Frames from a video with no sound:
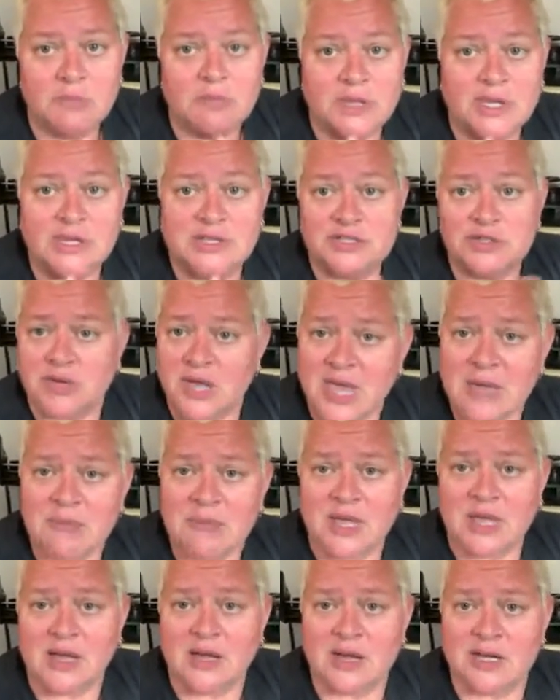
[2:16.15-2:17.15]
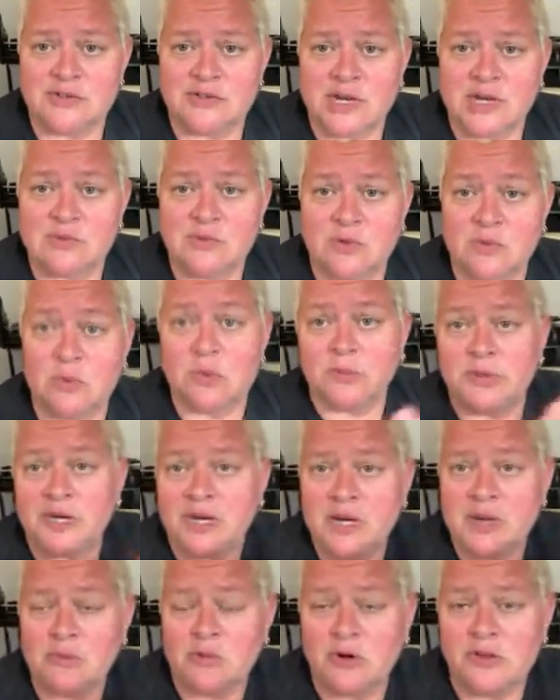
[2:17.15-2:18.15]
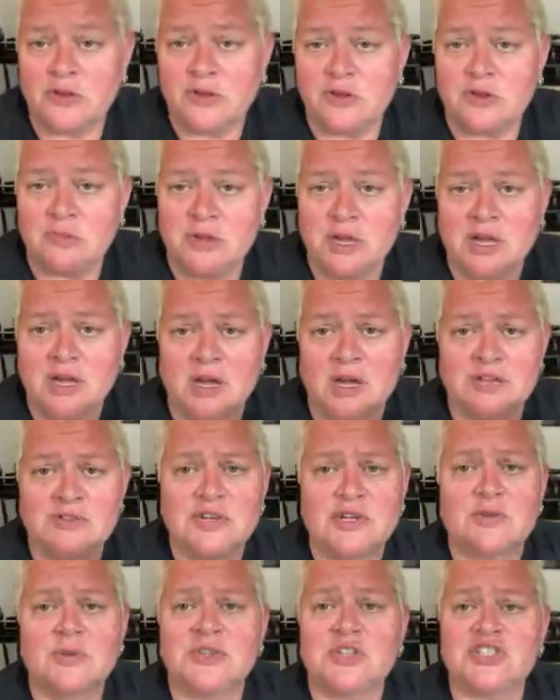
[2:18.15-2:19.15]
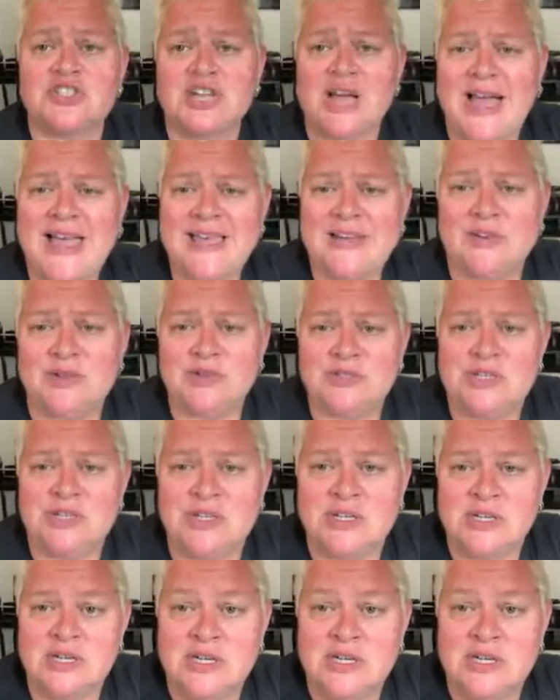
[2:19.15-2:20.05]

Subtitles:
because you can't make a contract with a woman any more than you can make a contract with a child.